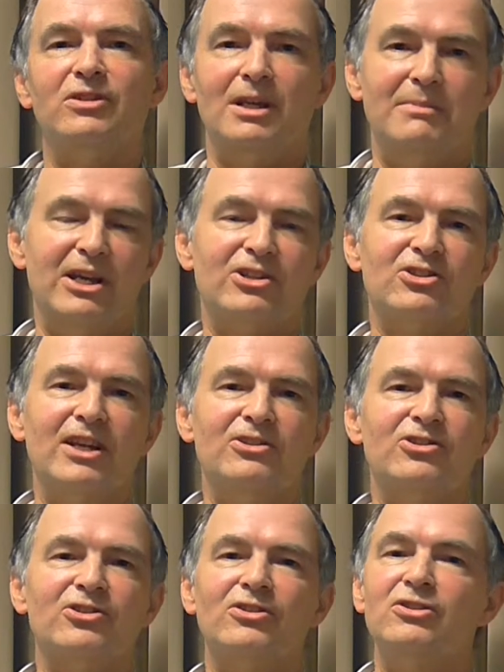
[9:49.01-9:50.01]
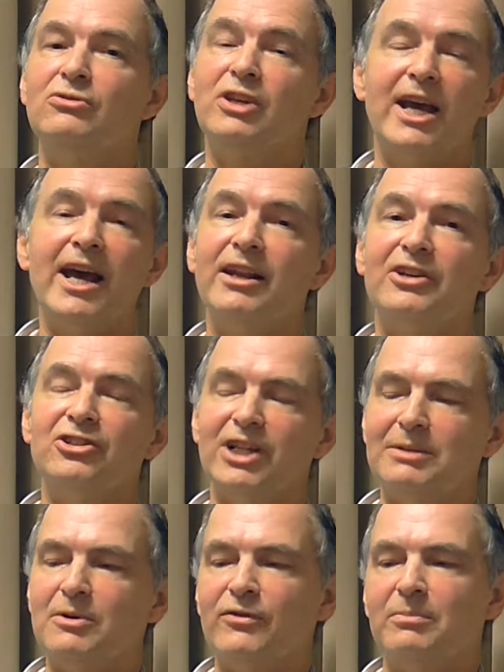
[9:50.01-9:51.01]
and they make sense so that you can actually
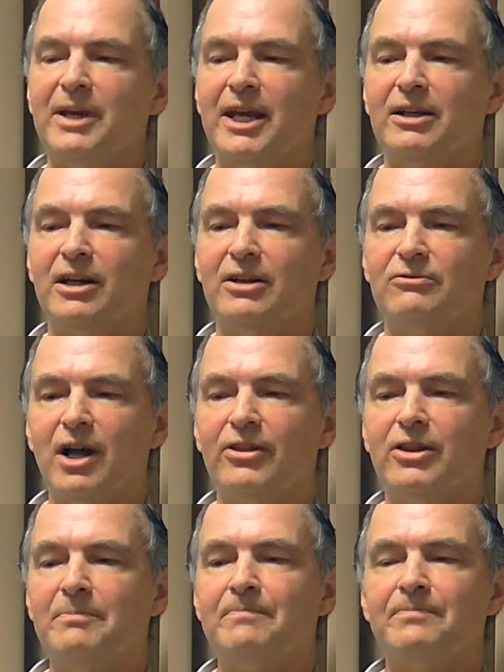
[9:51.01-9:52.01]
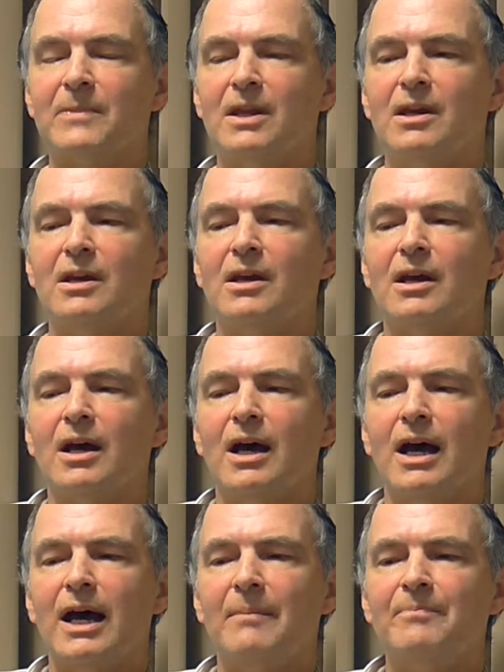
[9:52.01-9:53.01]
take them off the peg and run
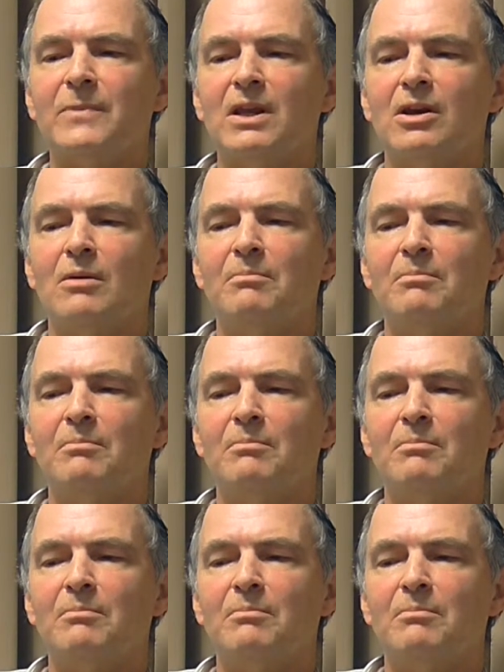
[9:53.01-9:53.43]
them.